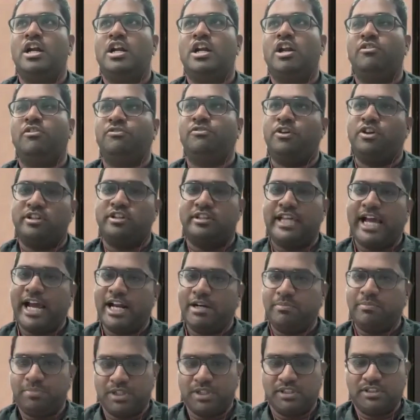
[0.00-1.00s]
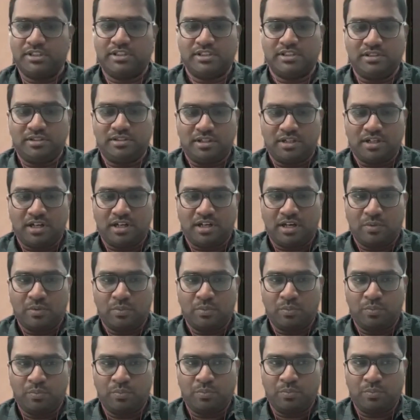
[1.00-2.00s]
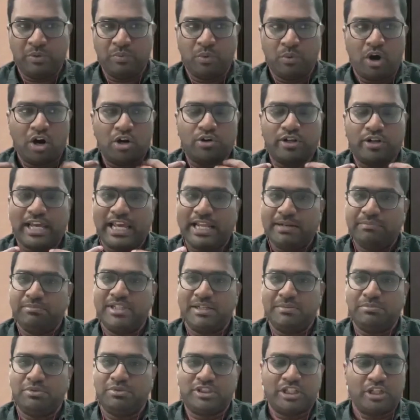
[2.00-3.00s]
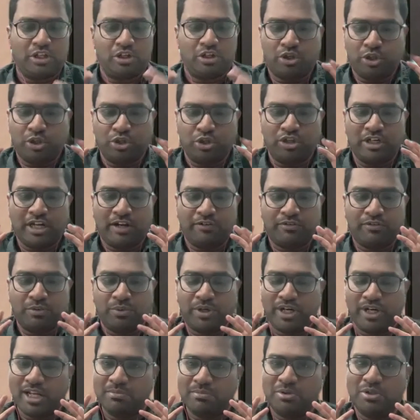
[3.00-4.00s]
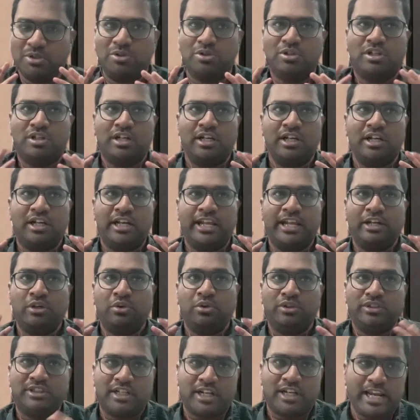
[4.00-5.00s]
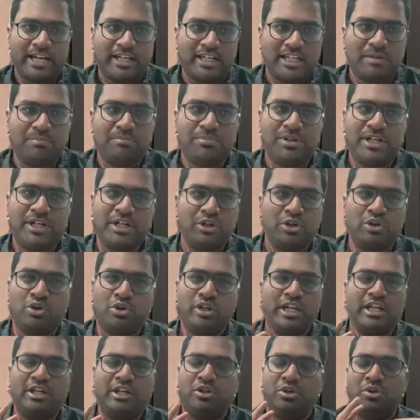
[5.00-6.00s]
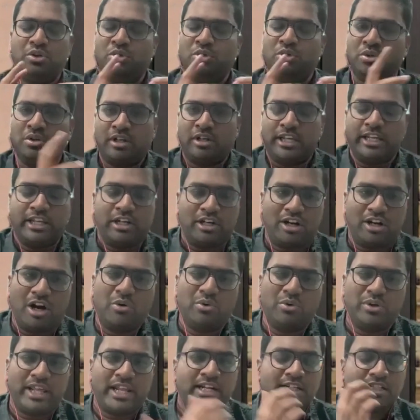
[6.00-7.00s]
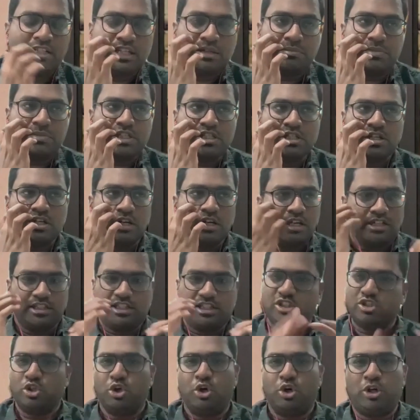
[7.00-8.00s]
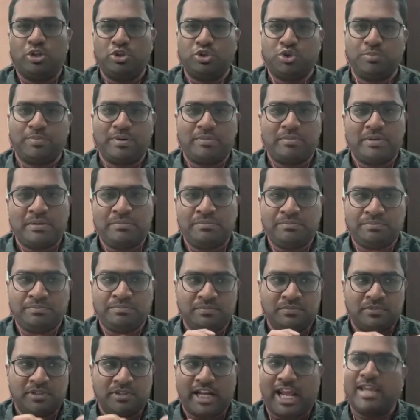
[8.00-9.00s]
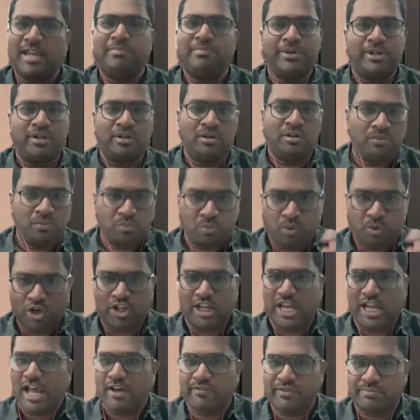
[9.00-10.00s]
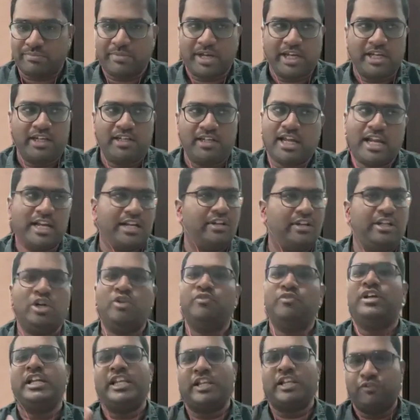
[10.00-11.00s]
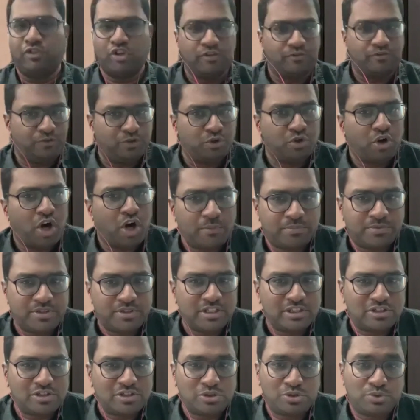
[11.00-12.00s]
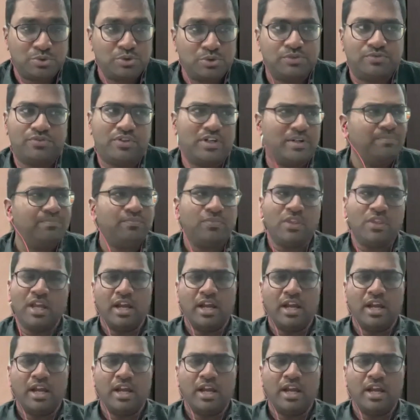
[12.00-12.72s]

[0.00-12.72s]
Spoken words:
Now, for that person, we want to help them to say, you don't have to worry about knowing the right template. You don't need to know how to edit the image. Just go on Supermeme, type in what you have in mind, and we'll give you a few options to choose from.